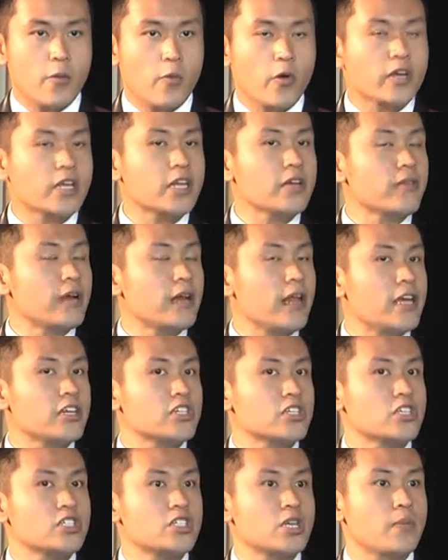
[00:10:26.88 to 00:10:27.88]
working
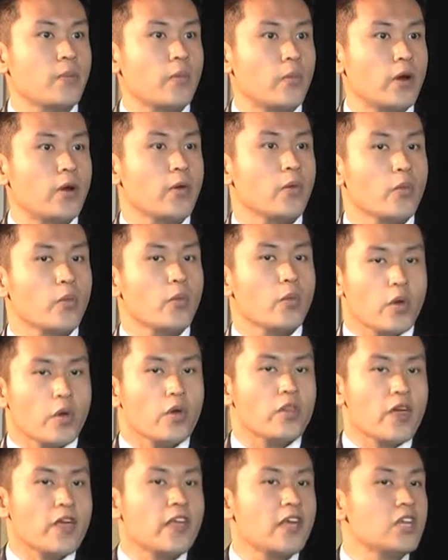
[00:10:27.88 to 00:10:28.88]
relationship where
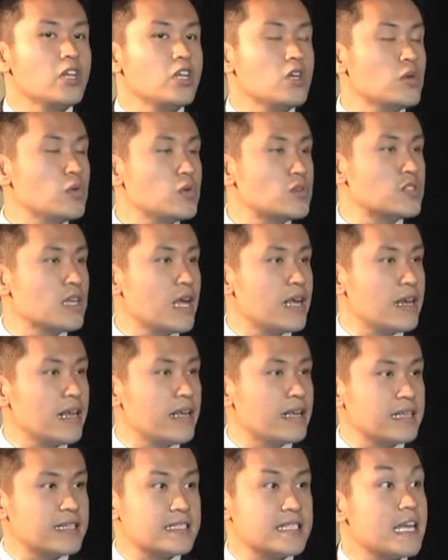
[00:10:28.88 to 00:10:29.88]
they can use and they
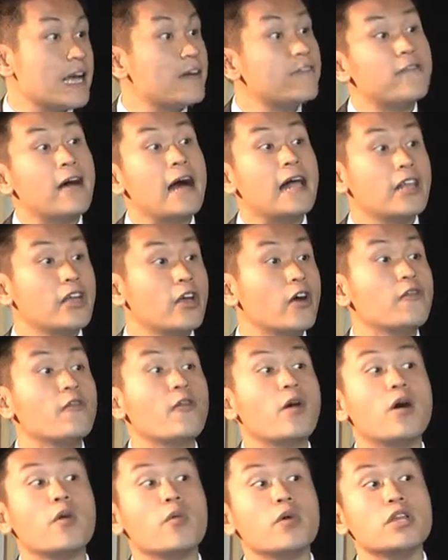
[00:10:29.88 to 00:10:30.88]
can see a value of
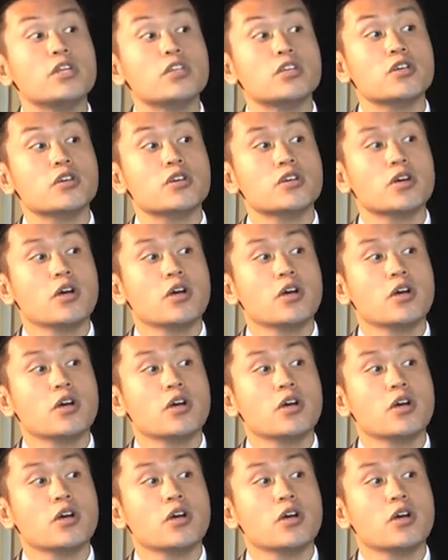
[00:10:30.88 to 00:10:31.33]
what we do.